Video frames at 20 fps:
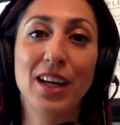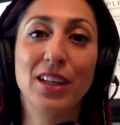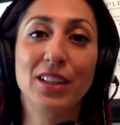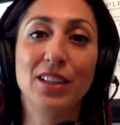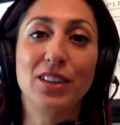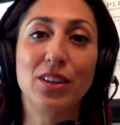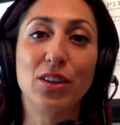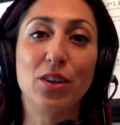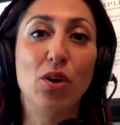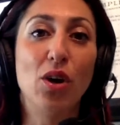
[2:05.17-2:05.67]

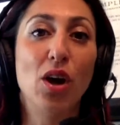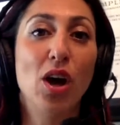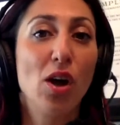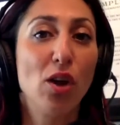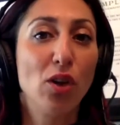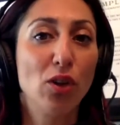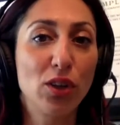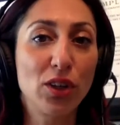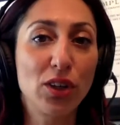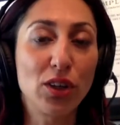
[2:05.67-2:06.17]
So
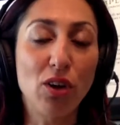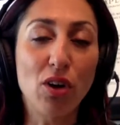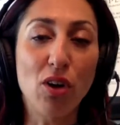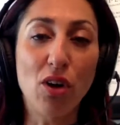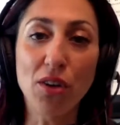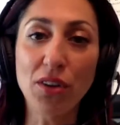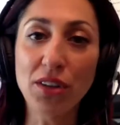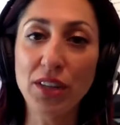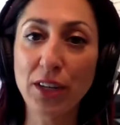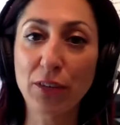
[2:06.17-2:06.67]
look at
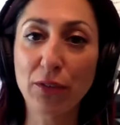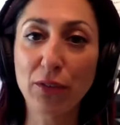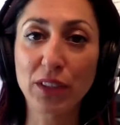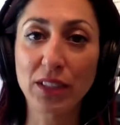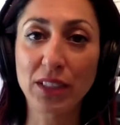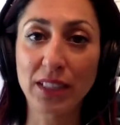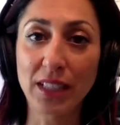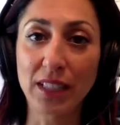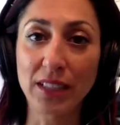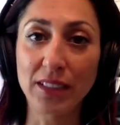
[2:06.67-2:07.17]
all the
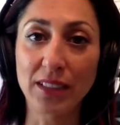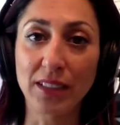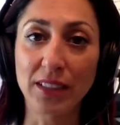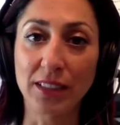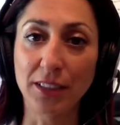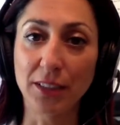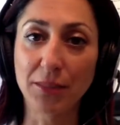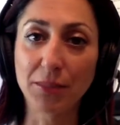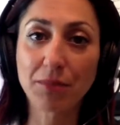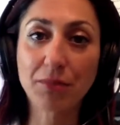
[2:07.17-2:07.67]
different
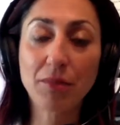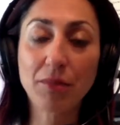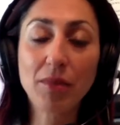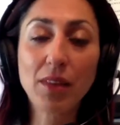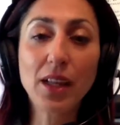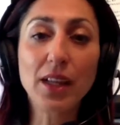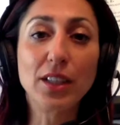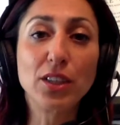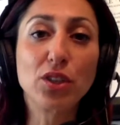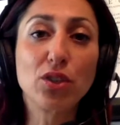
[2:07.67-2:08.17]
senses
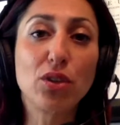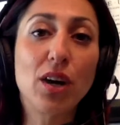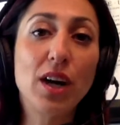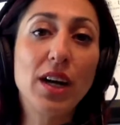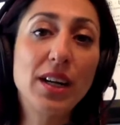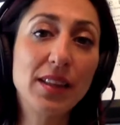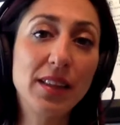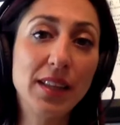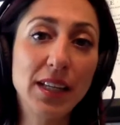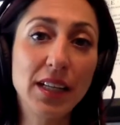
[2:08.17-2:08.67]
and try
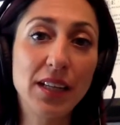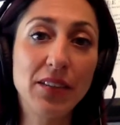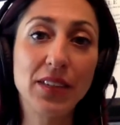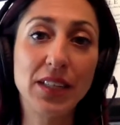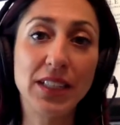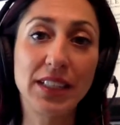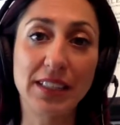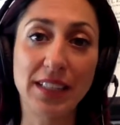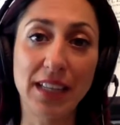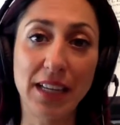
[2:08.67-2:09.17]
to think of an
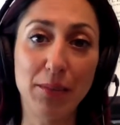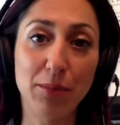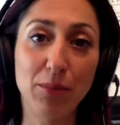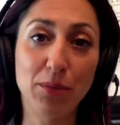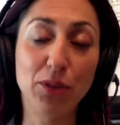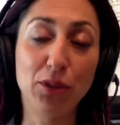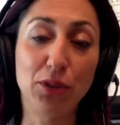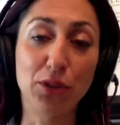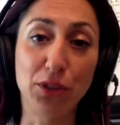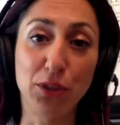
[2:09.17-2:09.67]

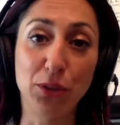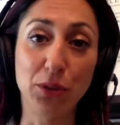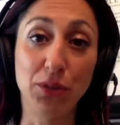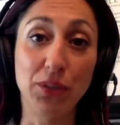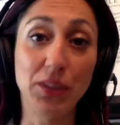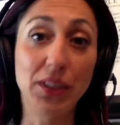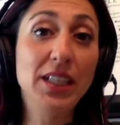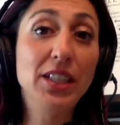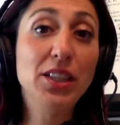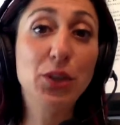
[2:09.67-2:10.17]
example or two
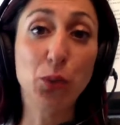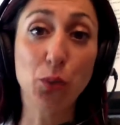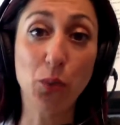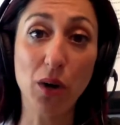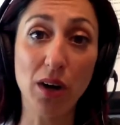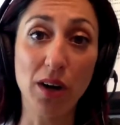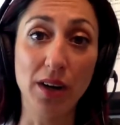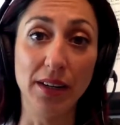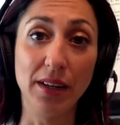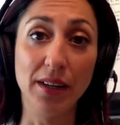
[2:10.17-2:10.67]
of each
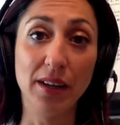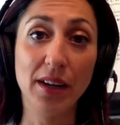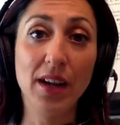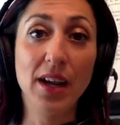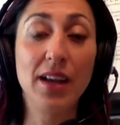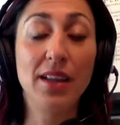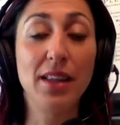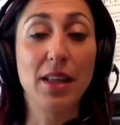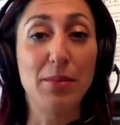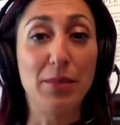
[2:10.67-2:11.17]
one
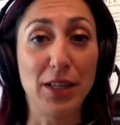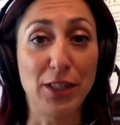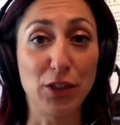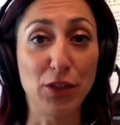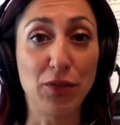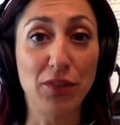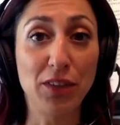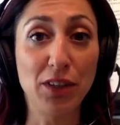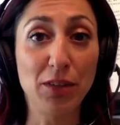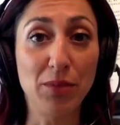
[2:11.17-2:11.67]
that makes
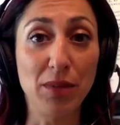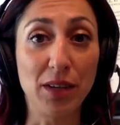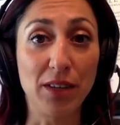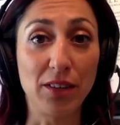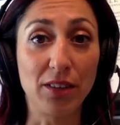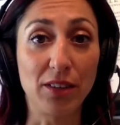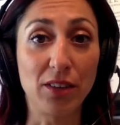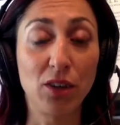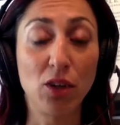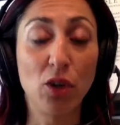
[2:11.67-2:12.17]
you feel better.